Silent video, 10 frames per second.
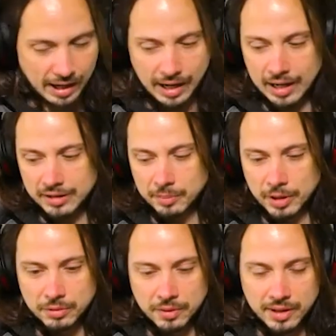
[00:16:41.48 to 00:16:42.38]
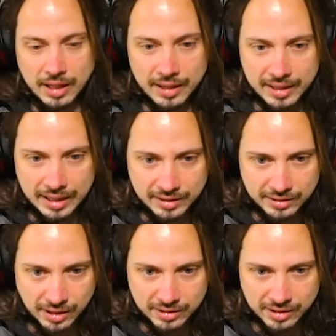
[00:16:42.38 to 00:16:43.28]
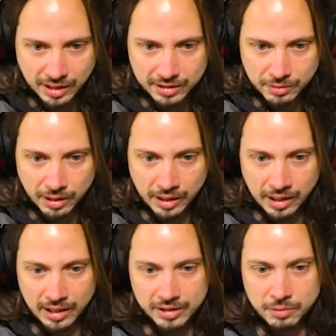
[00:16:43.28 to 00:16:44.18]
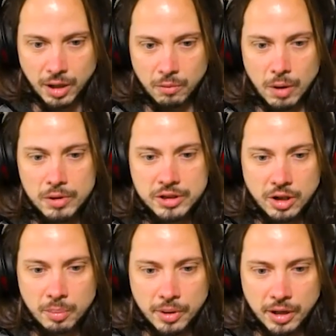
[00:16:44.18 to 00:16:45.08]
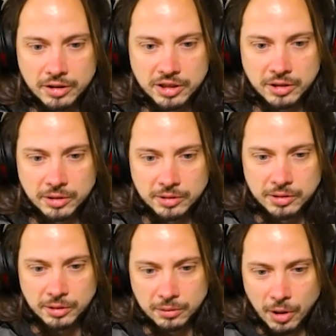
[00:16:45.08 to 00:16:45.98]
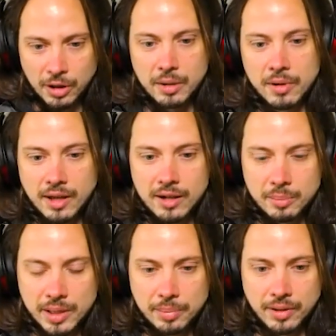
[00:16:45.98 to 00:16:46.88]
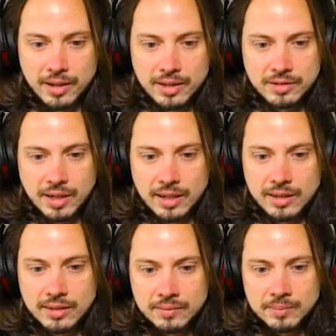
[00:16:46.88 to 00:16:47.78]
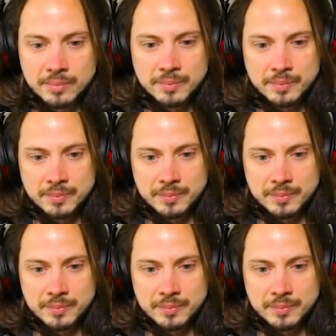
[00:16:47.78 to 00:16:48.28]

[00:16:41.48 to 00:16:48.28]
I suppose with uh, KT Tunstall as, uh, as well, what was your approach to to working with other people on this record? Well,